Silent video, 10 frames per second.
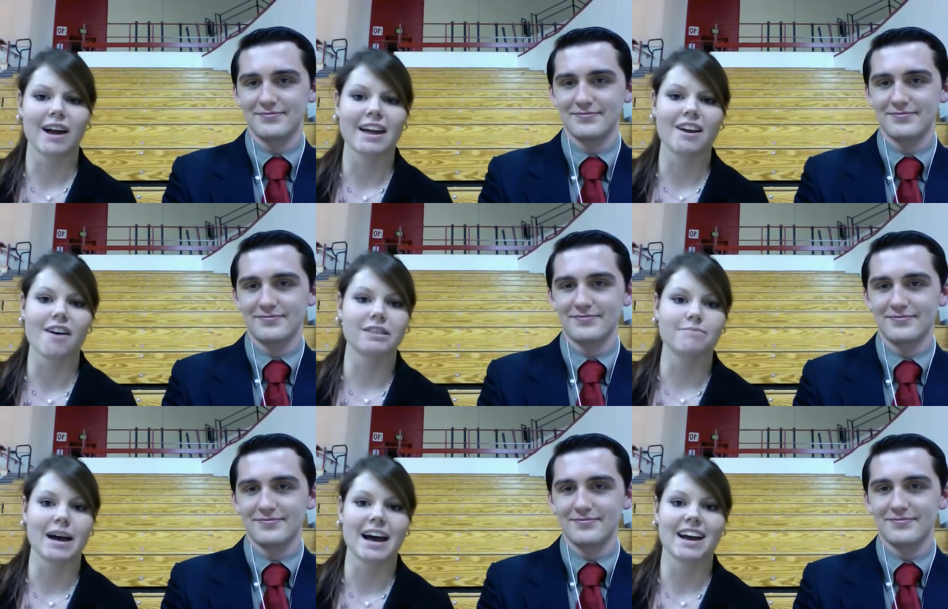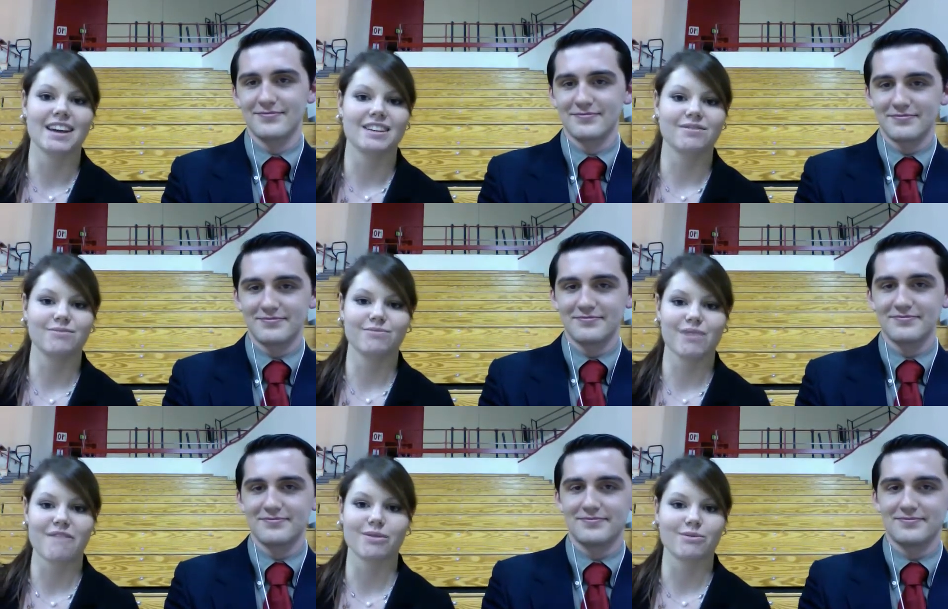Speaker 1: right off the bat, and
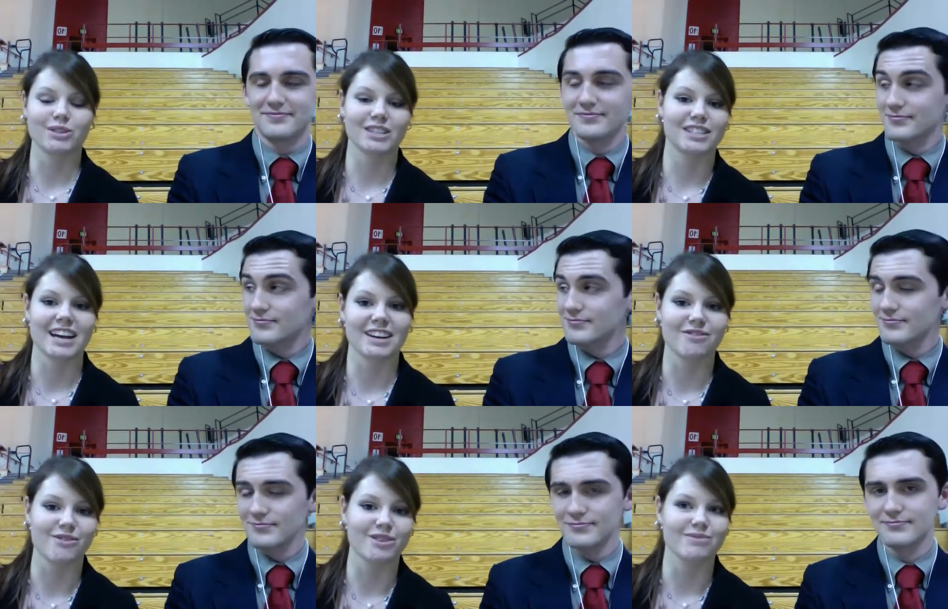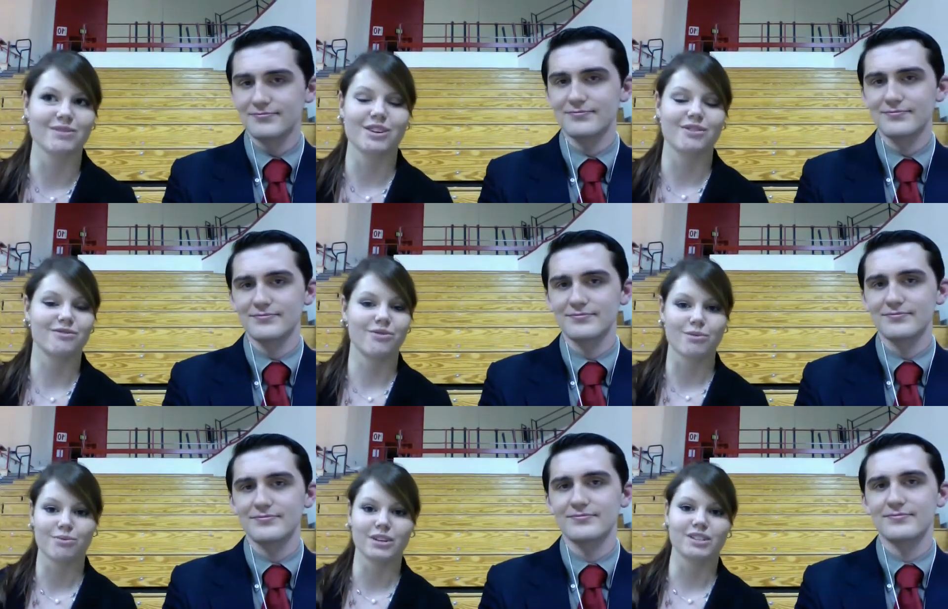everyone was excited for him. You know,
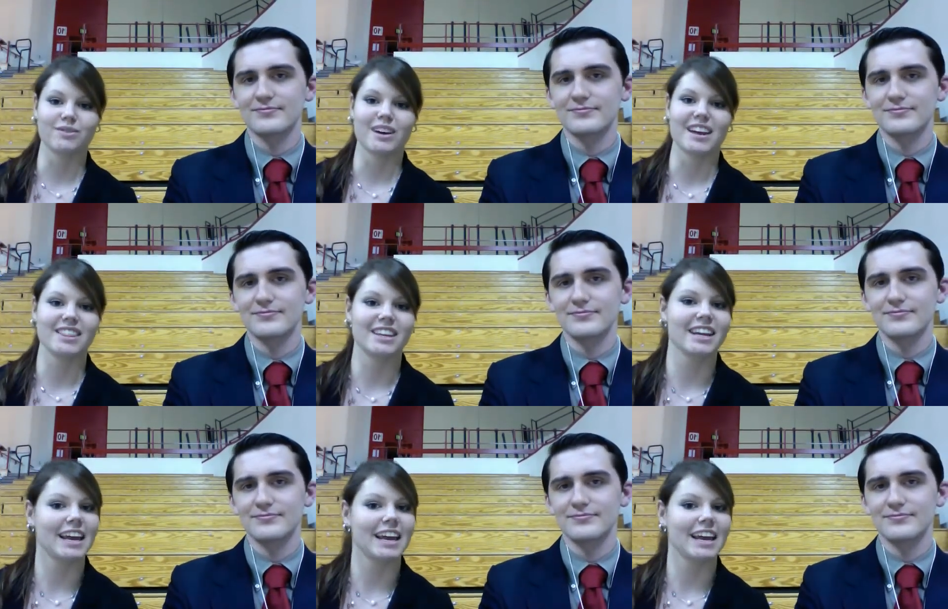four points away, and then he